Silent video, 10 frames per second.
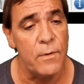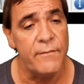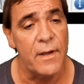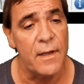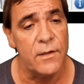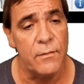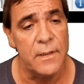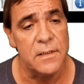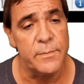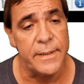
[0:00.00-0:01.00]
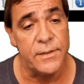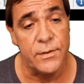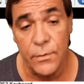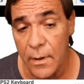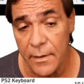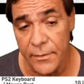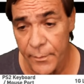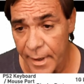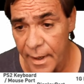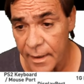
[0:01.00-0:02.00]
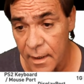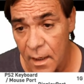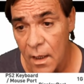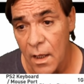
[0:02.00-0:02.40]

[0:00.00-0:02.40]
we've got USB 2 on the back.